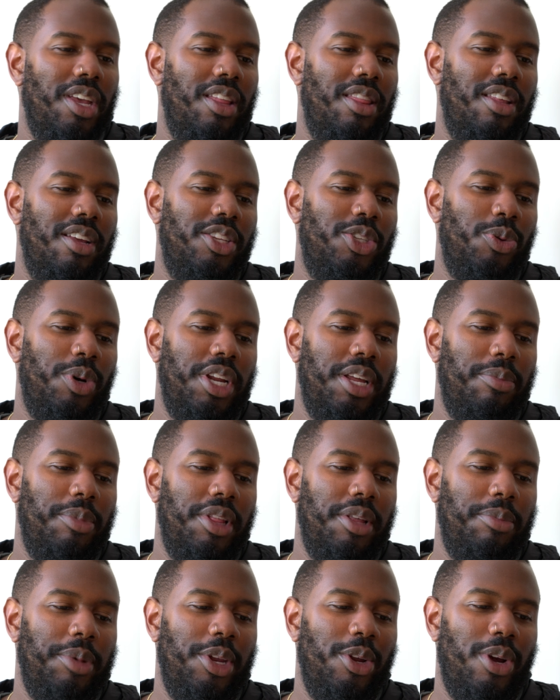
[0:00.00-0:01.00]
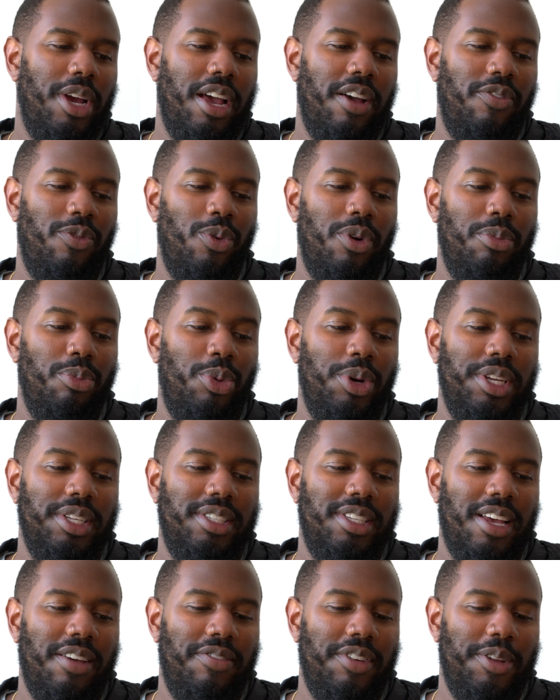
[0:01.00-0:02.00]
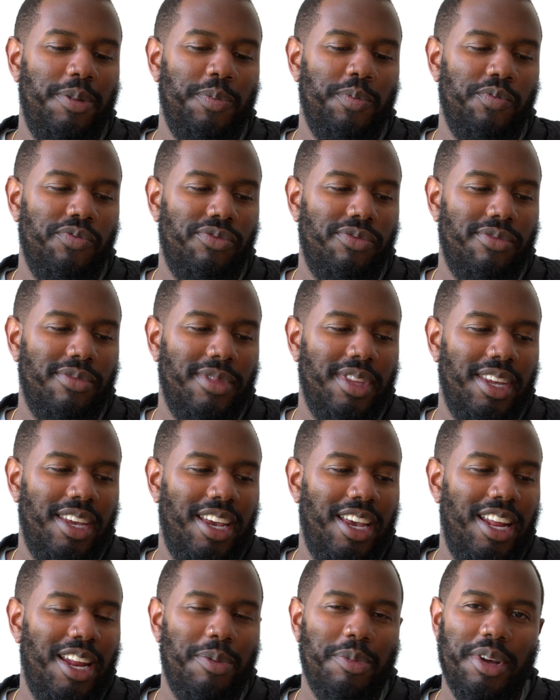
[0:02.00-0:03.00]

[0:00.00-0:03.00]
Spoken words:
the 20mm f1.7. And I'm